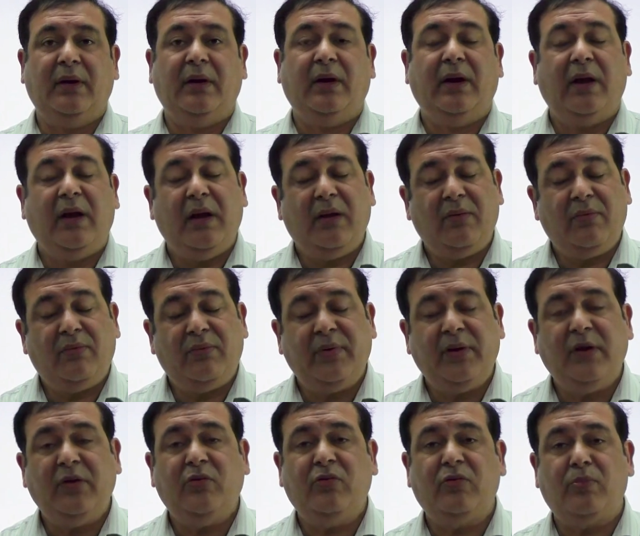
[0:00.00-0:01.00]

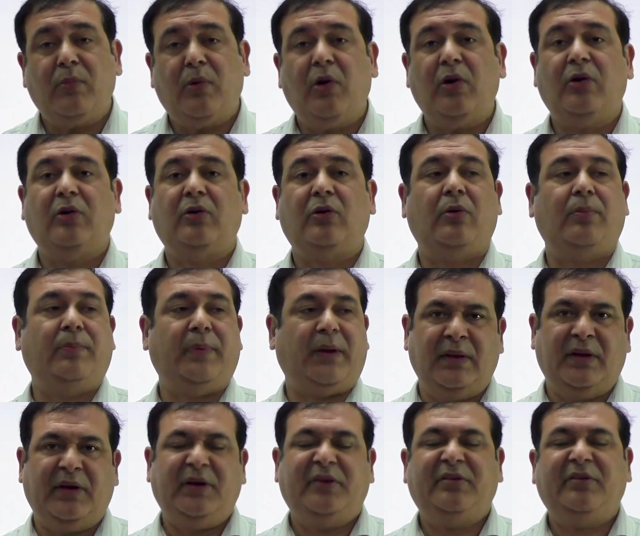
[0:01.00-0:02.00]
every small
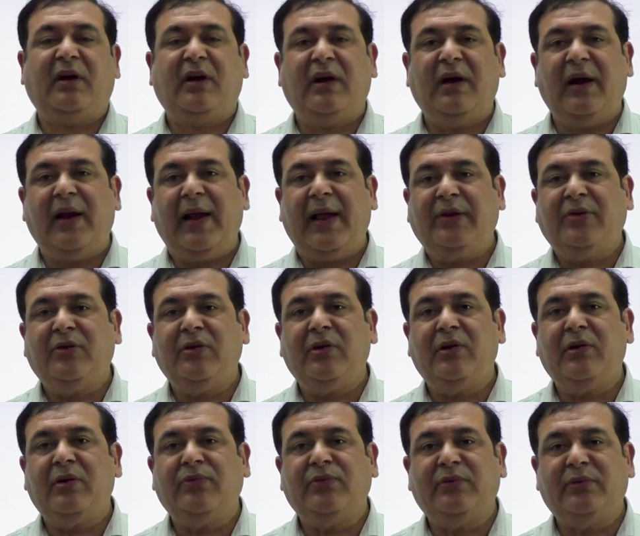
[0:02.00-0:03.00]
topic, it's a collection
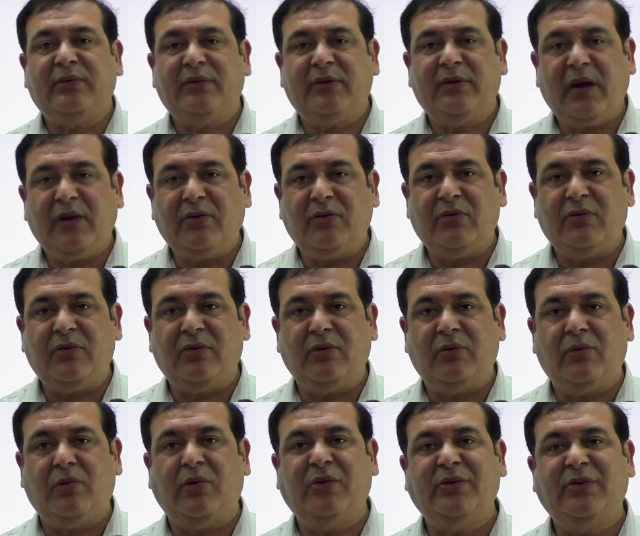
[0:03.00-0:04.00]
of such
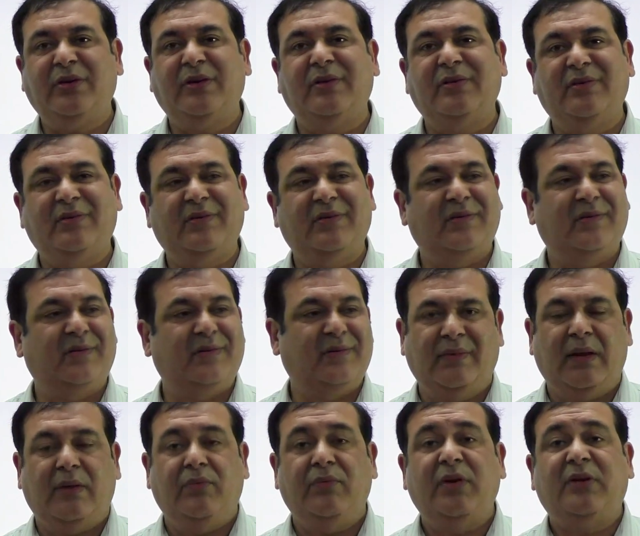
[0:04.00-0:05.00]

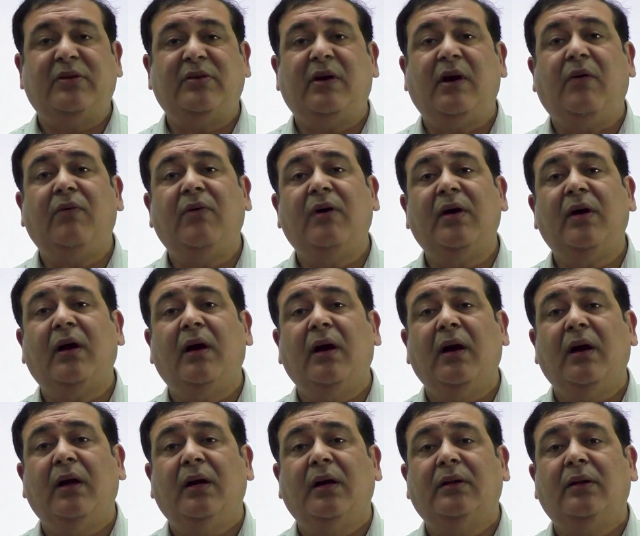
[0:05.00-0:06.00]
questions which cover
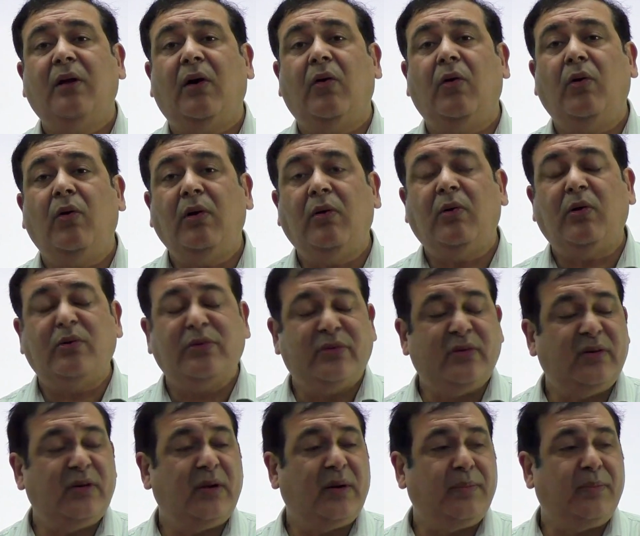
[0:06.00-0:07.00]
the whole
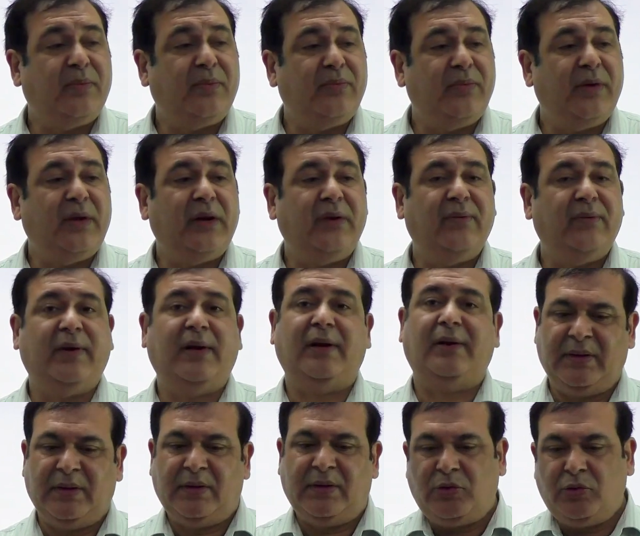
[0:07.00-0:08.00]
concept very well.
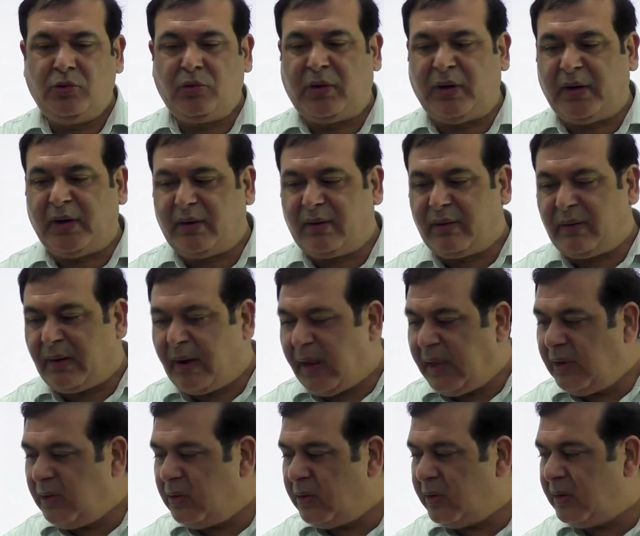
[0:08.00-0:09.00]
You can
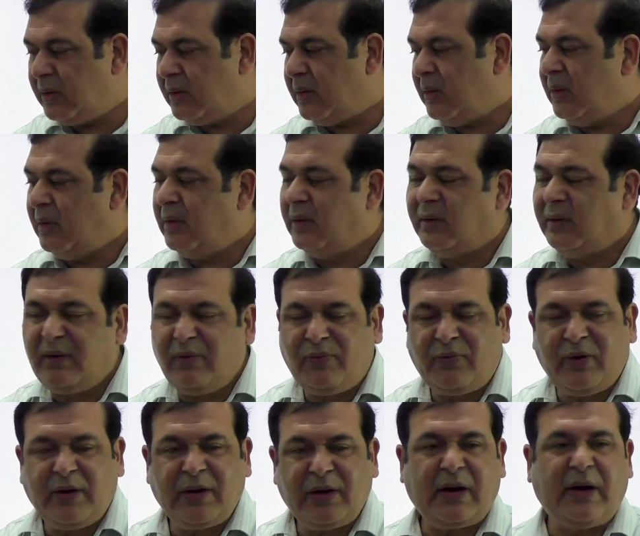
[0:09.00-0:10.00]
try on
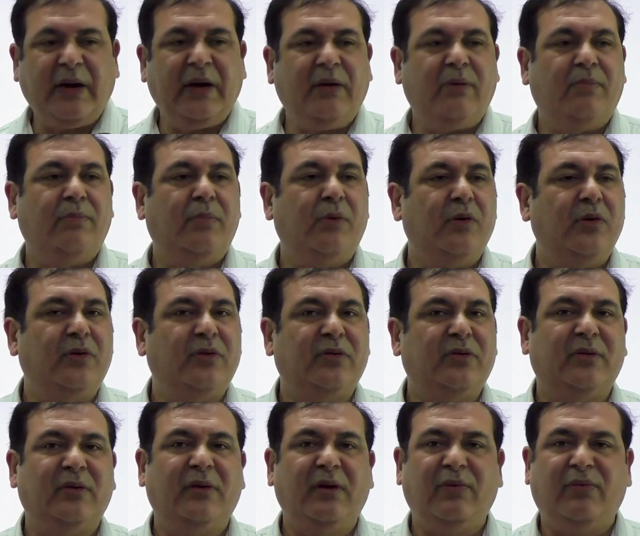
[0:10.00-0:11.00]
different kind of
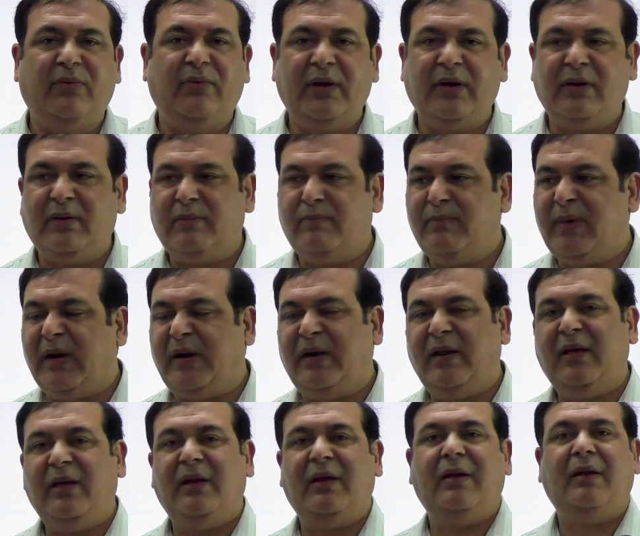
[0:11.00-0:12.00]
books, different
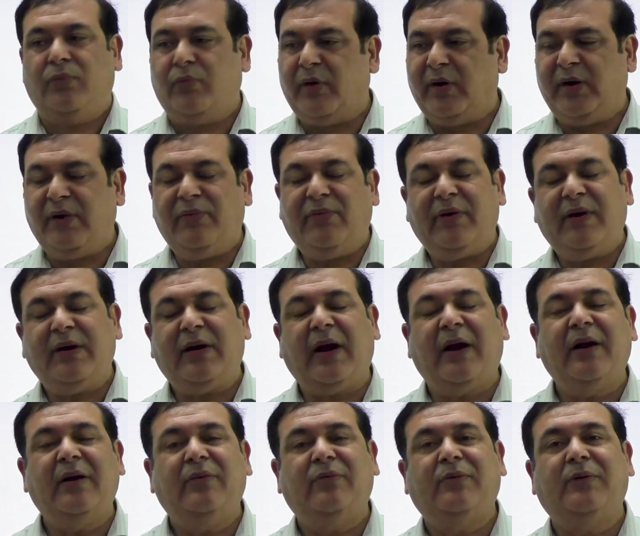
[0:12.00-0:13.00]
material for different
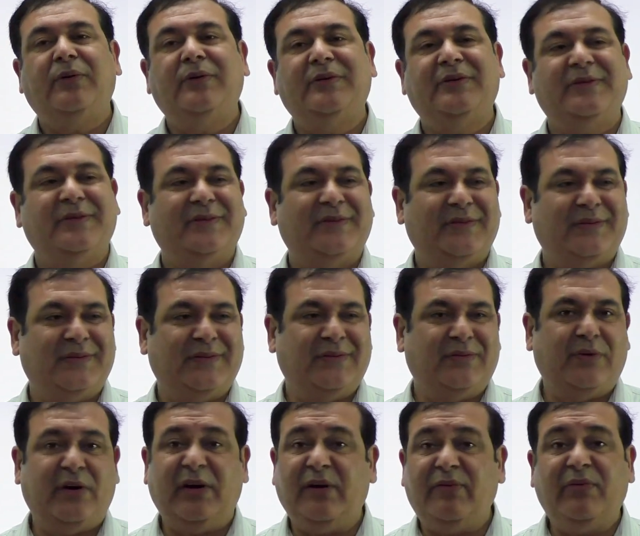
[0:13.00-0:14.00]
kind of questions,
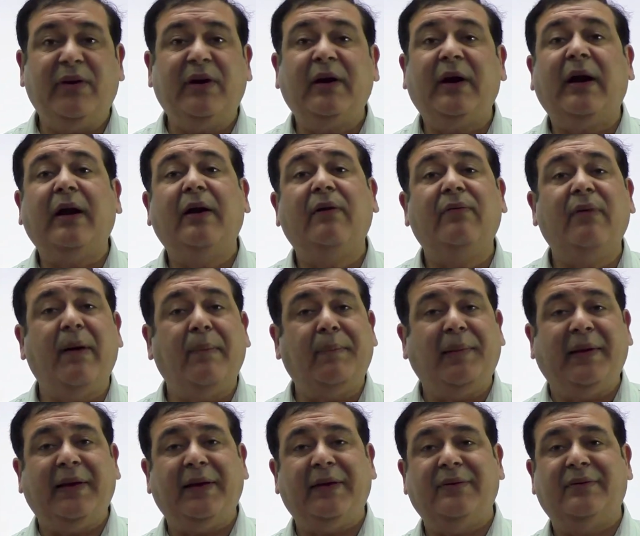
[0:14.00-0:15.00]
for different kind of
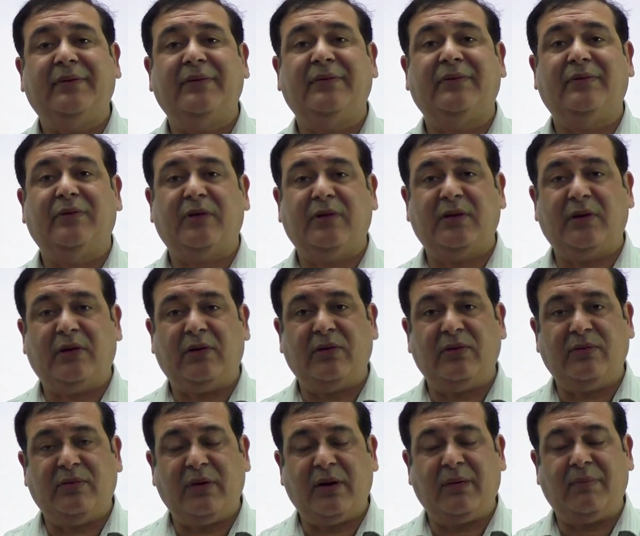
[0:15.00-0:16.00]
applications on the
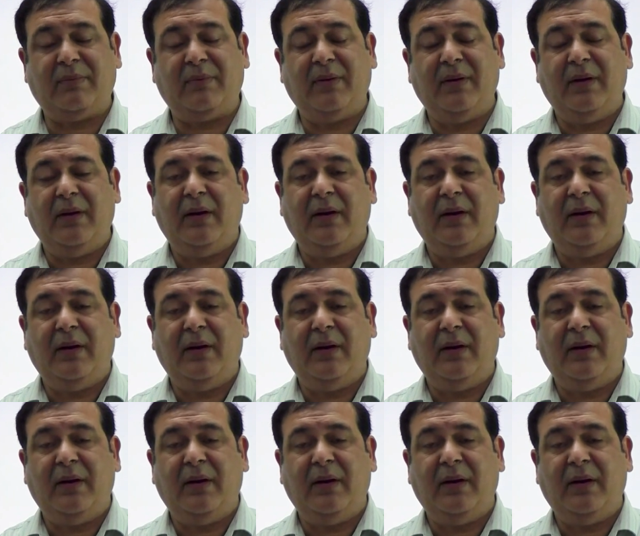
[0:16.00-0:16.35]
concept.